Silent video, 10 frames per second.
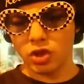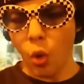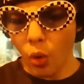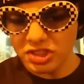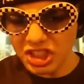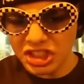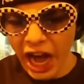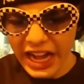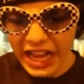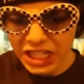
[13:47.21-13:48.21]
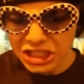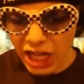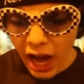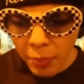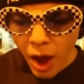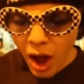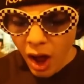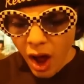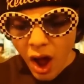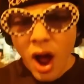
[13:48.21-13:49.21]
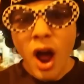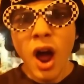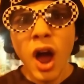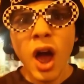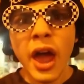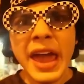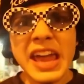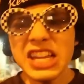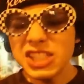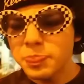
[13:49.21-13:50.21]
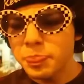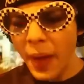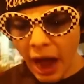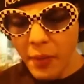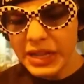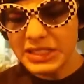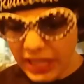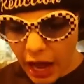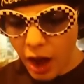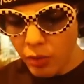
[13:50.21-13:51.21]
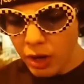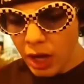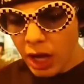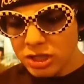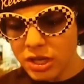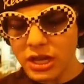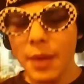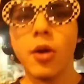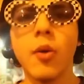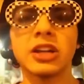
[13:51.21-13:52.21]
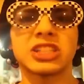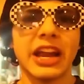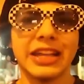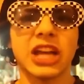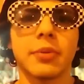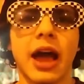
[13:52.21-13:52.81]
towards the Chinese shop? He's bowing down to the #1 Chinese shop,